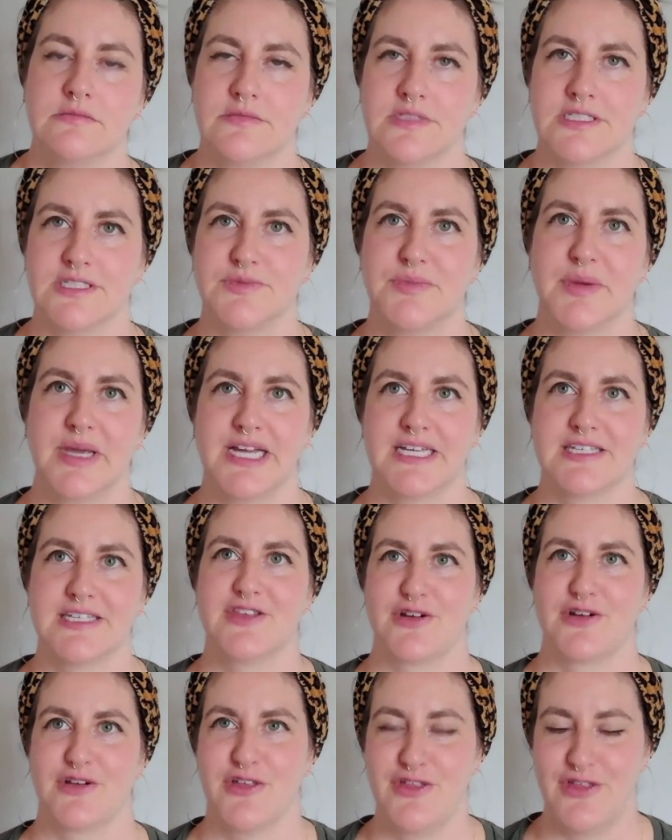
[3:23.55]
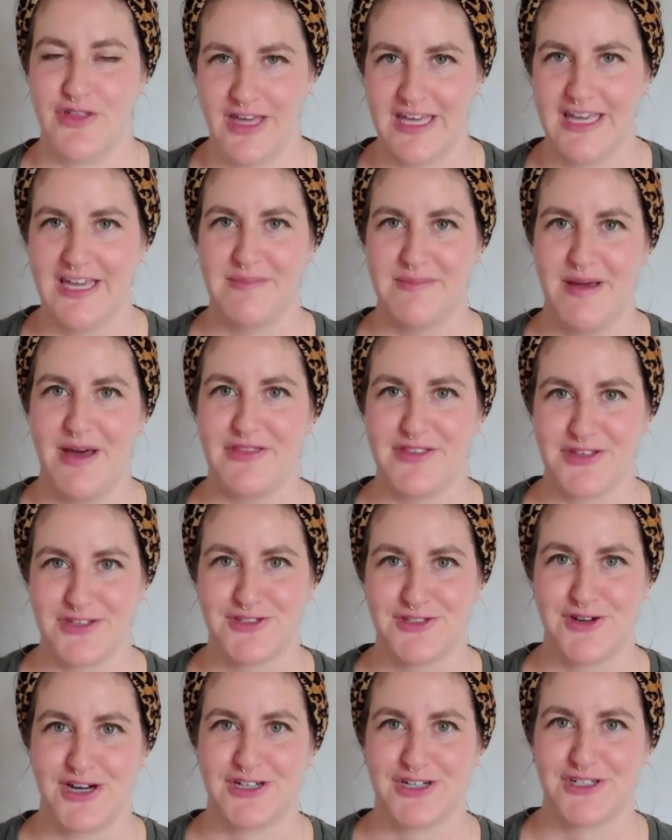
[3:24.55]
It's because they're thinking about the
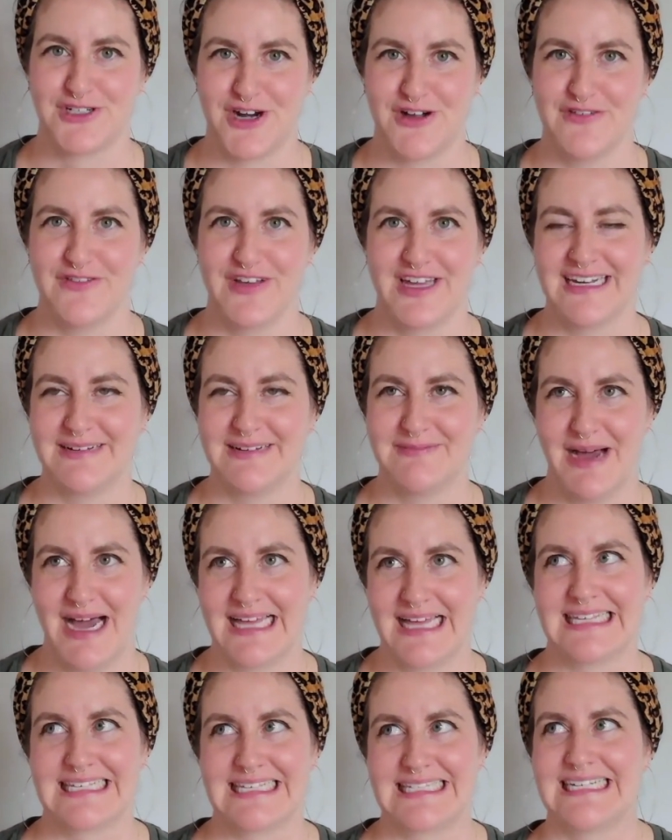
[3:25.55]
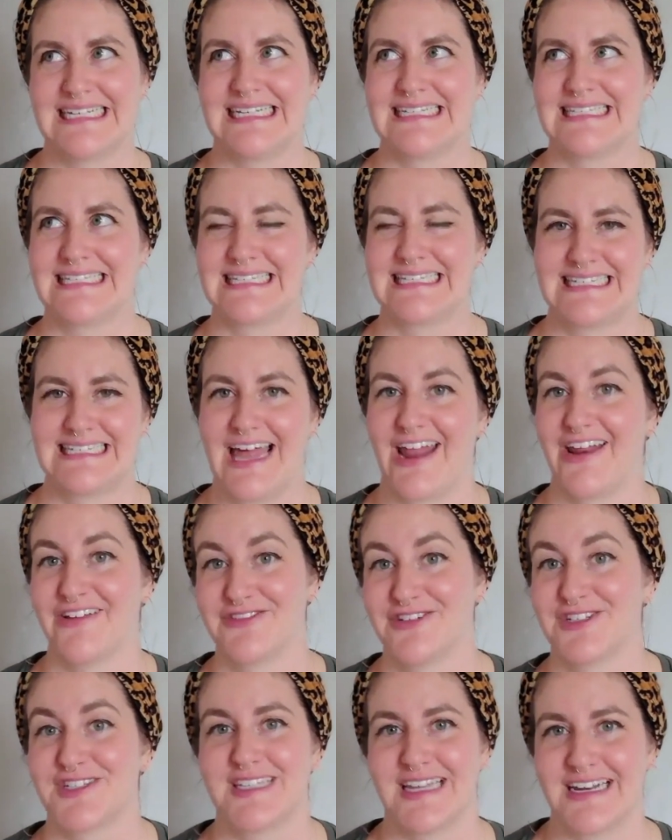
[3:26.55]
structure of it behind the scenes instead of
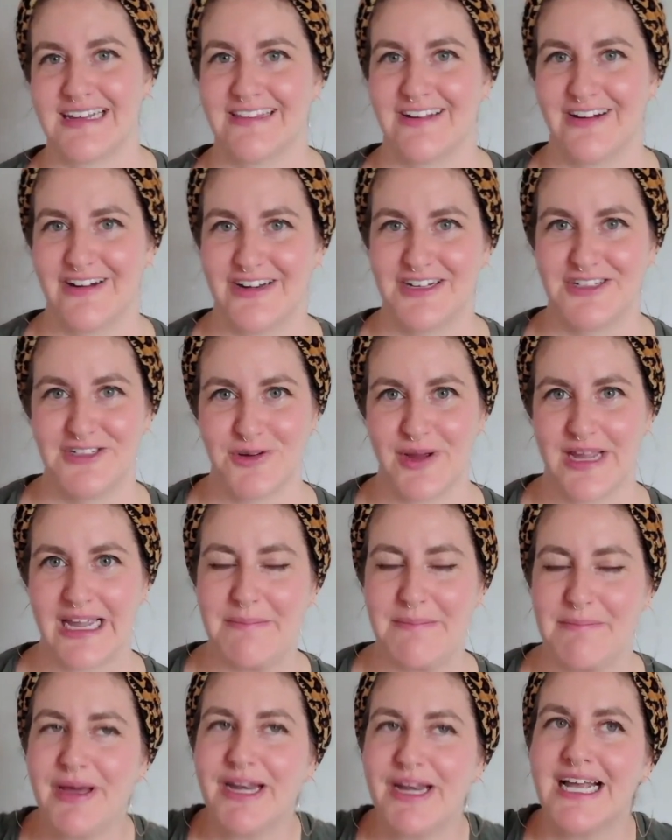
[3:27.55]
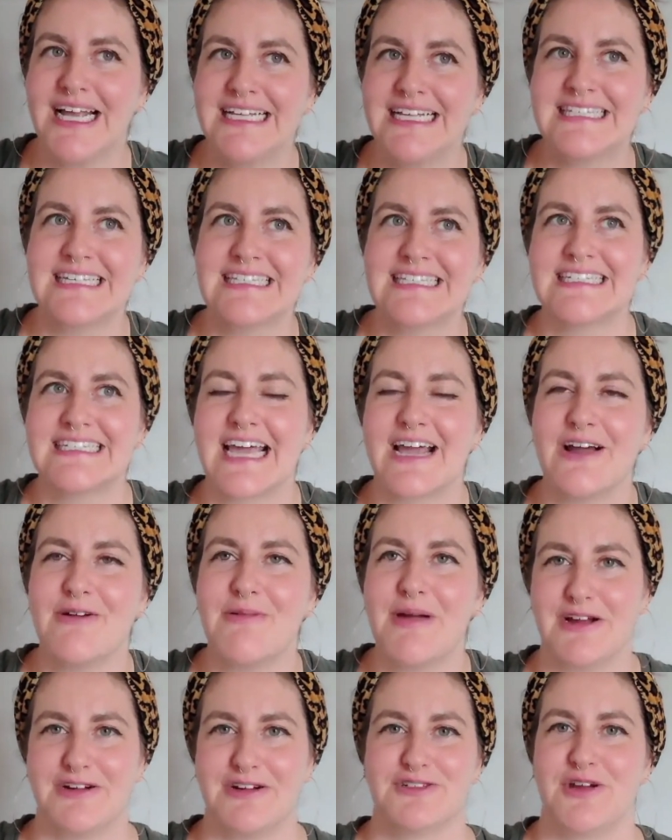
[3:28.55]
just sitting there and enjoying it. But it doesn't take
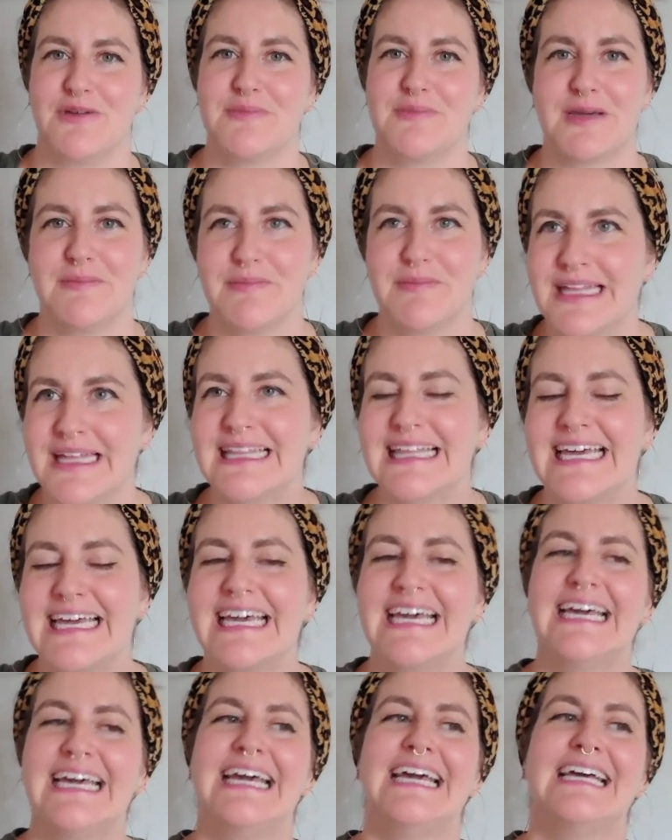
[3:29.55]
away your enjoyment completely.